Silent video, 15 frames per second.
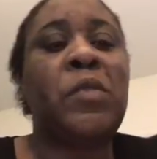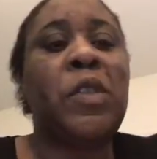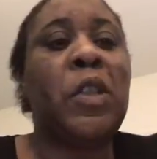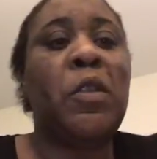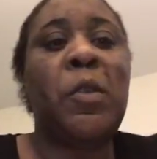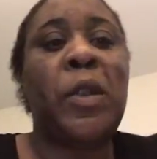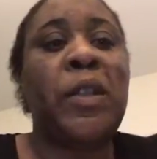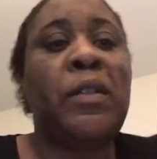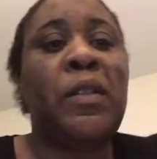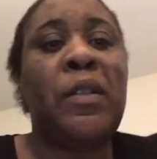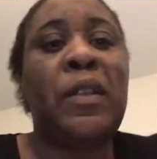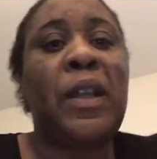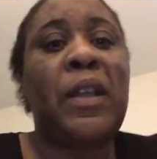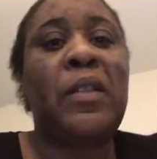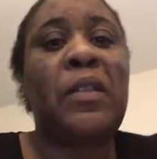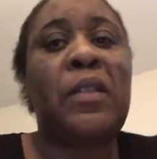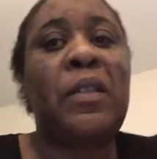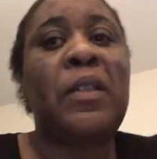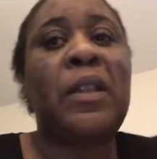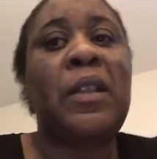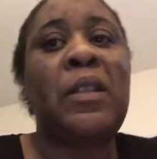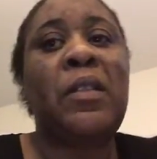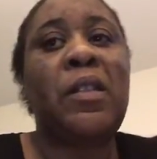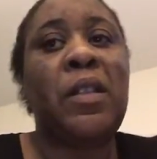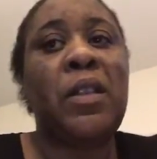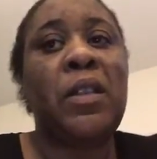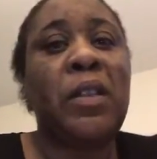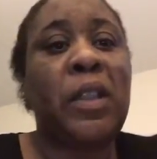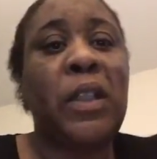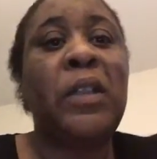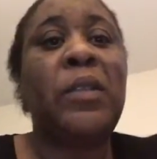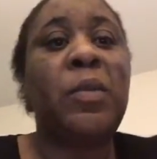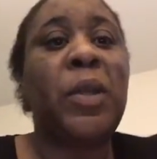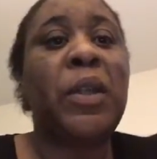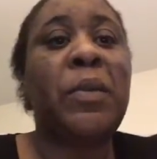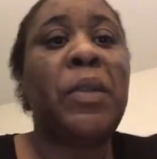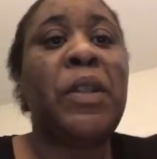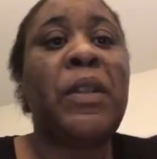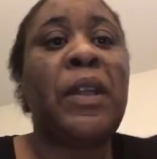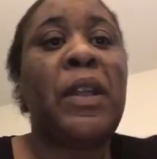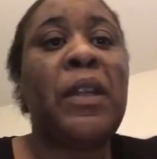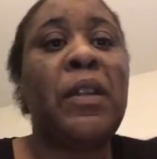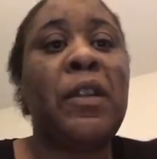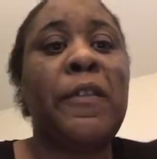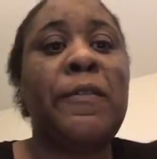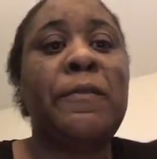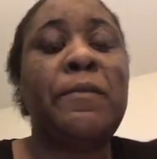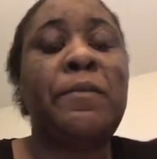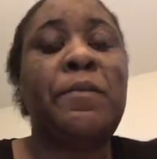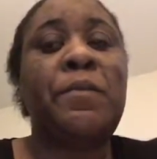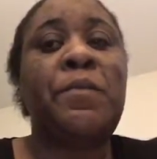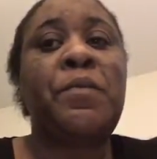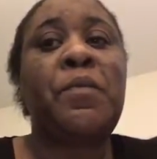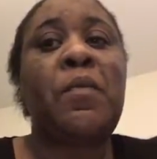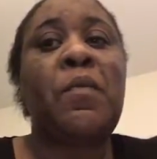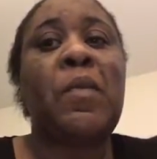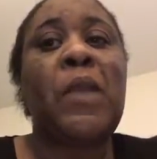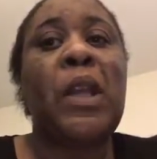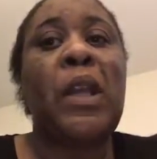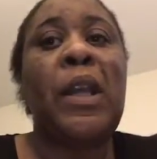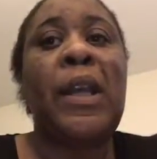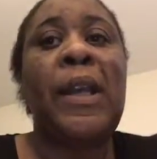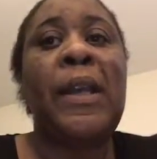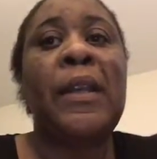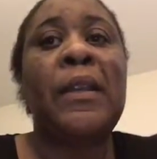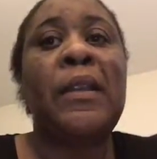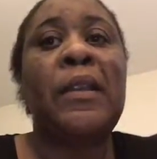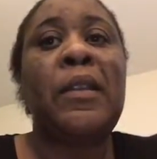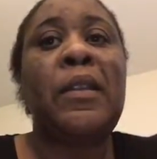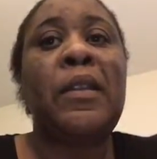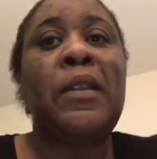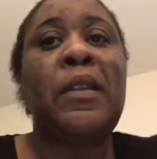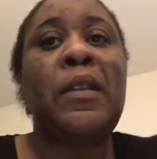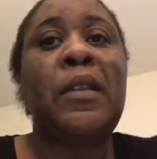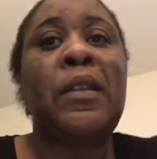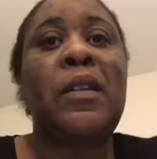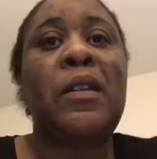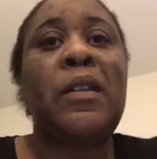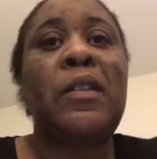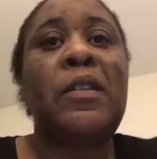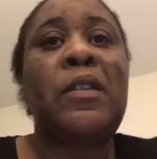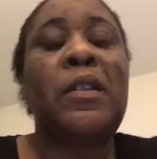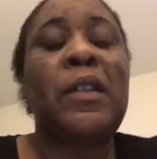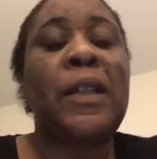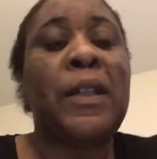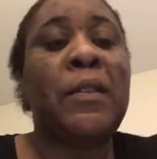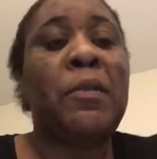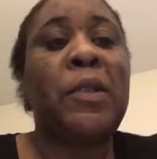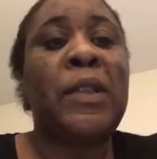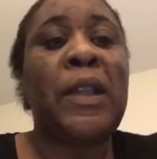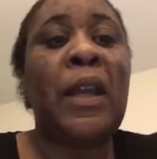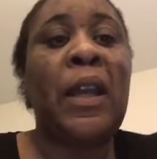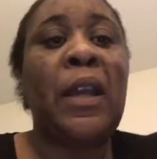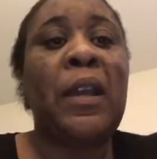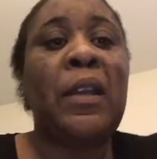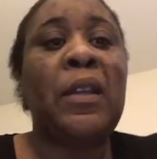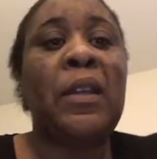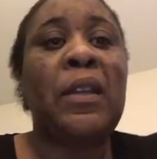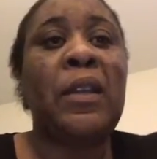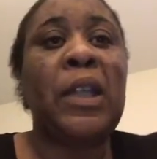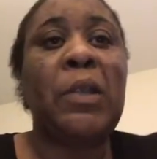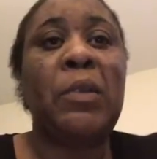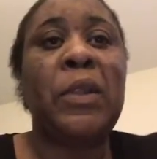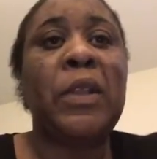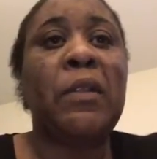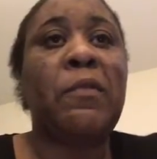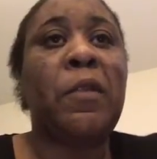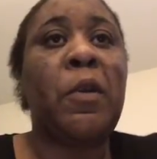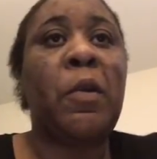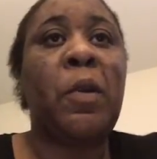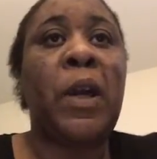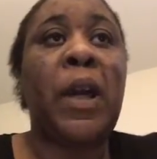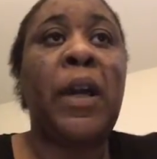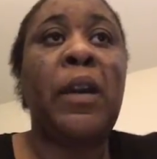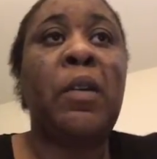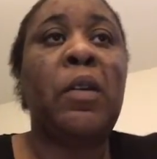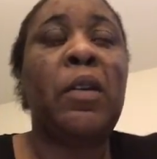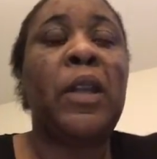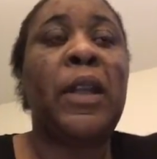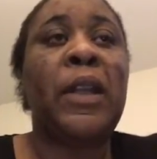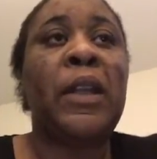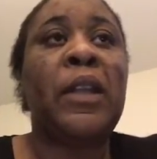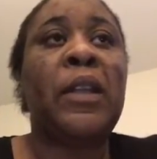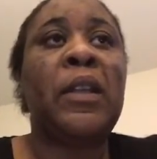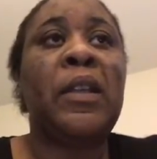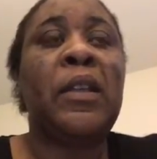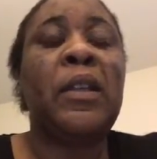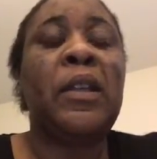No questions asked. She said, he's welcome to stay here. And she let him stay. He was there for a while, like,